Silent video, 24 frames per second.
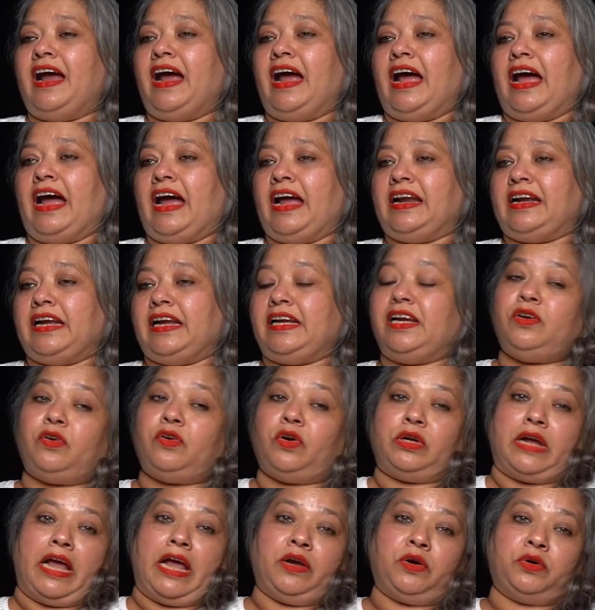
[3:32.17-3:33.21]
And
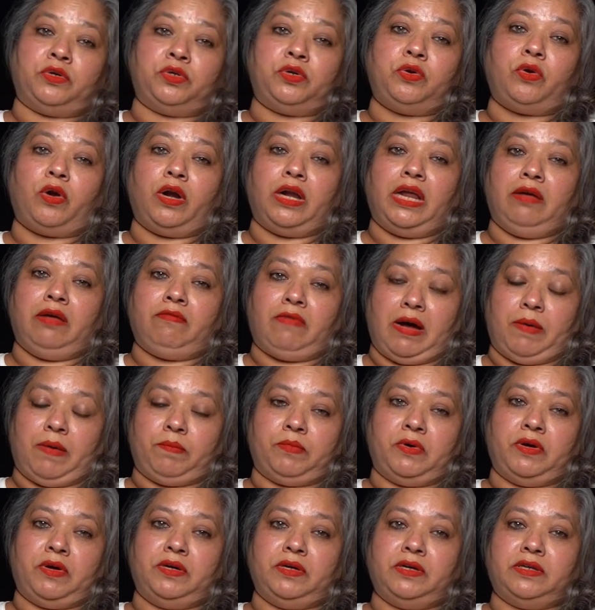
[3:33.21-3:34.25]
I could not give up.
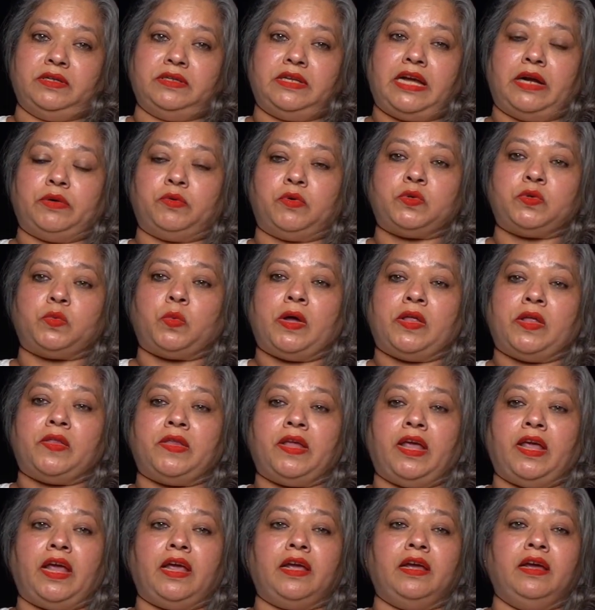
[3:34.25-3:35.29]
That was one
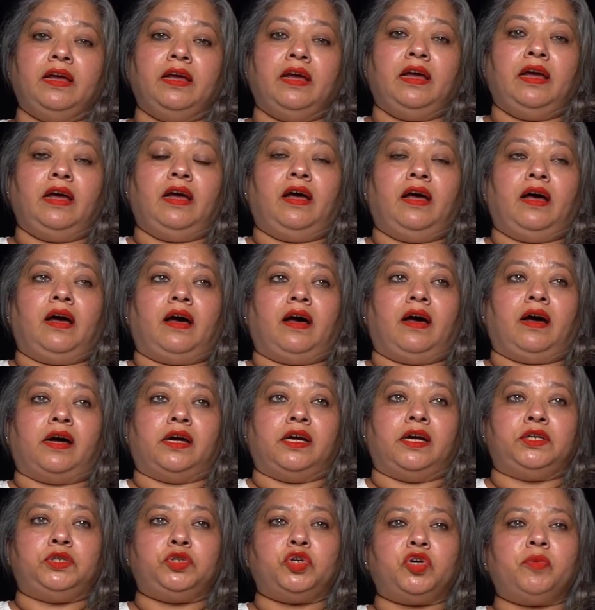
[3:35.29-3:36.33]
thing.
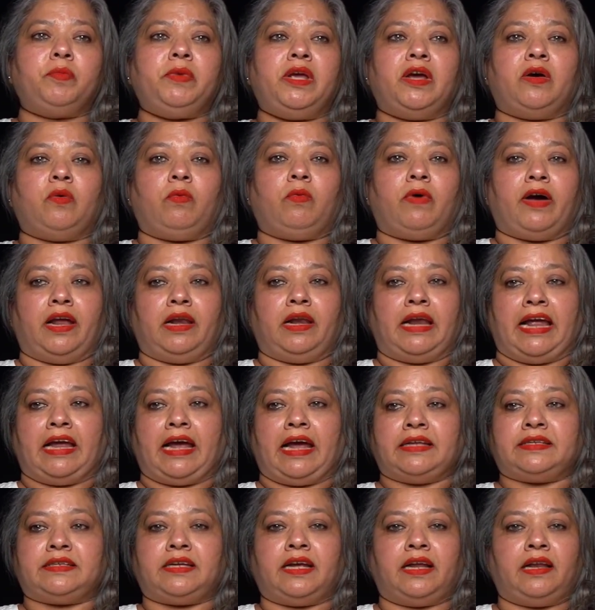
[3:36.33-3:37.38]
It took me a while. Like I
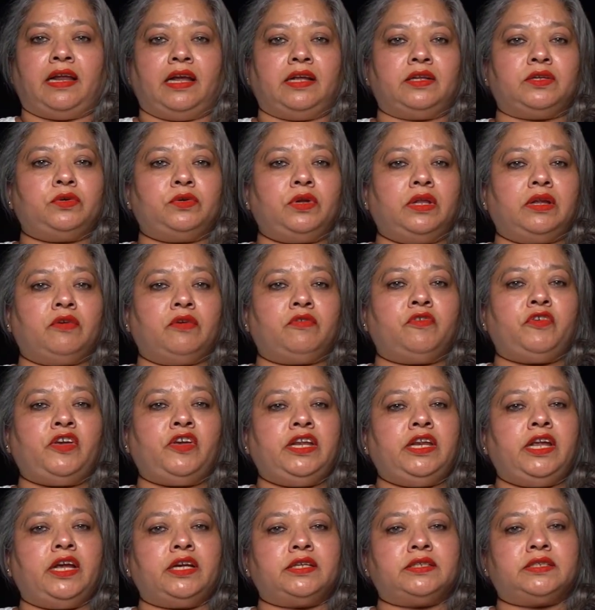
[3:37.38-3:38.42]
said, the
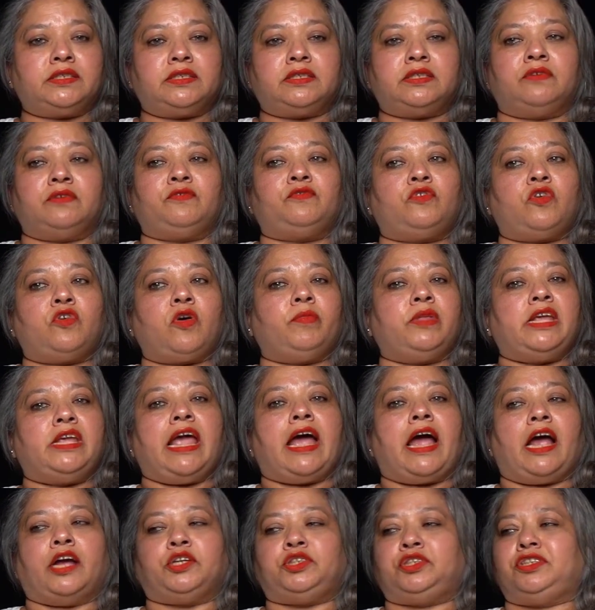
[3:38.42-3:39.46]
phoenix from the
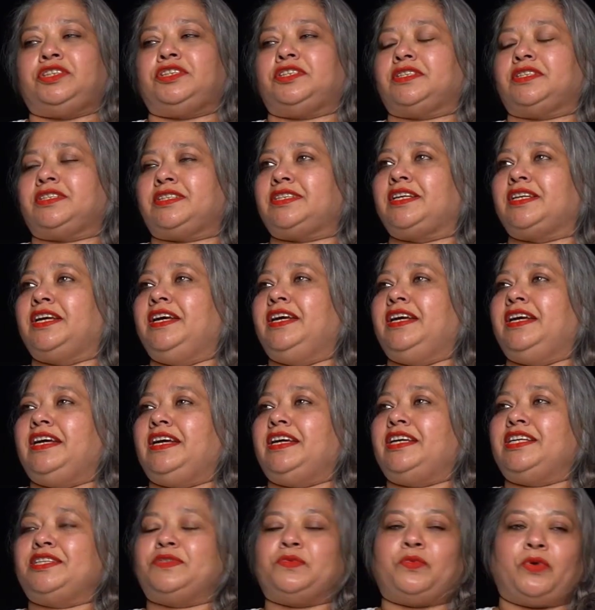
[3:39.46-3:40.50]
ashes
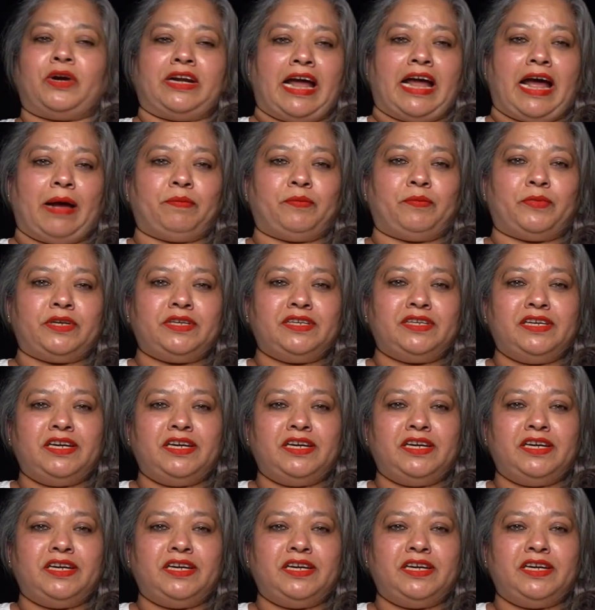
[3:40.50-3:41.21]
is what happened.